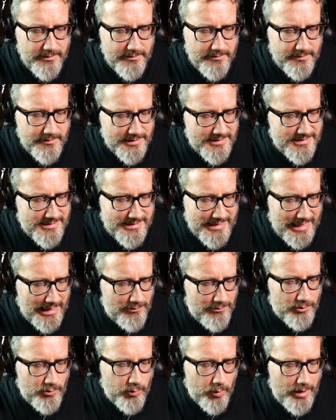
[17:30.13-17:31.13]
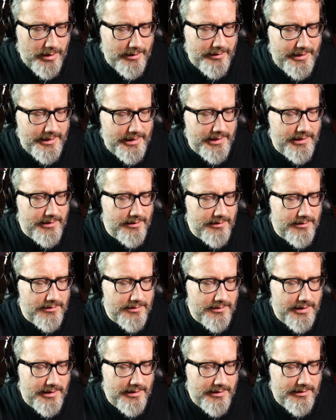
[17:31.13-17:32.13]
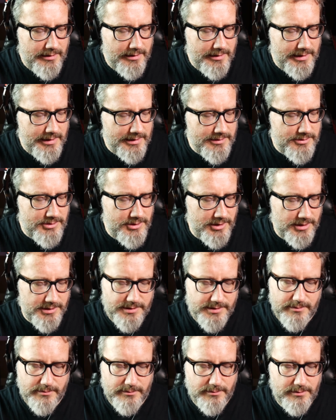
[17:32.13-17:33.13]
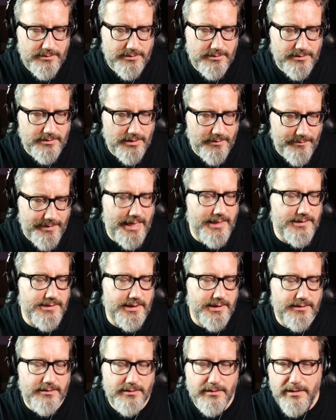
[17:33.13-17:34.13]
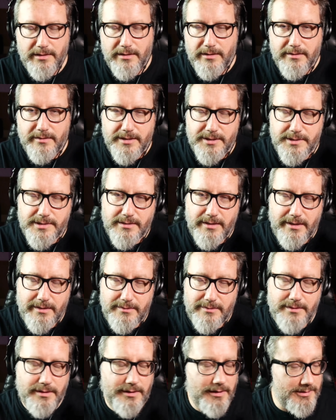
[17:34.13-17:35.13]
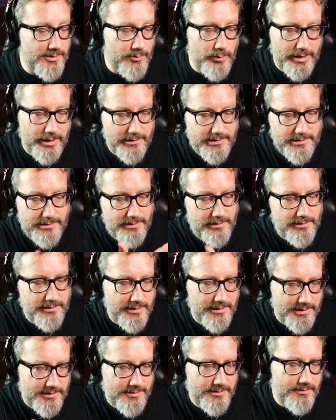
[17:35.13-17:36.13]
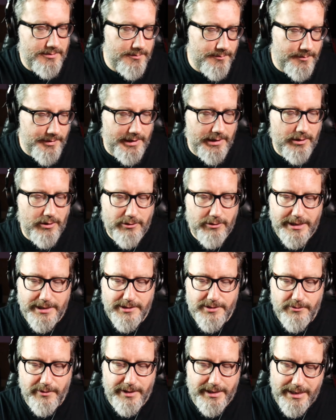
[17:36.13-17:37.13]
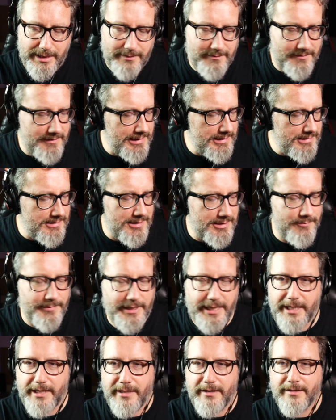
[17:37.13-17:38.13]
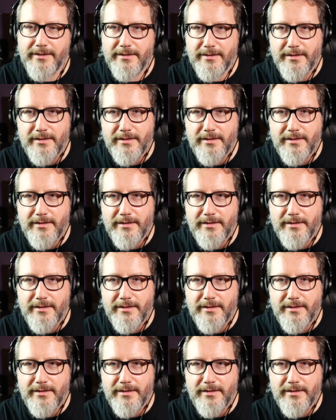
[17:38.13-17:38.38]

the sound quality is just amazing. This, as well as this POLED screen. Now this to me,